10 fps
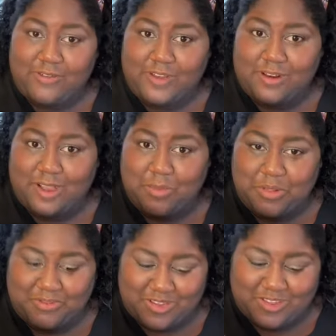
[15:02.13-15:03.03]
I've got a
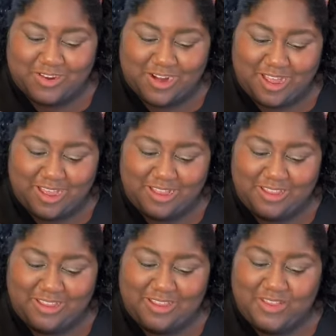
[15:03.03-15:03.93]
couple of other
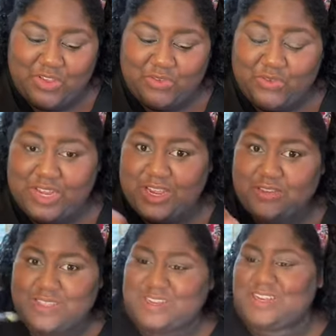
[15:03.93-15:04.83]

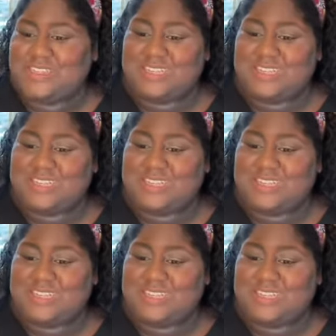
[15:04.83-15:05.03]
videos I need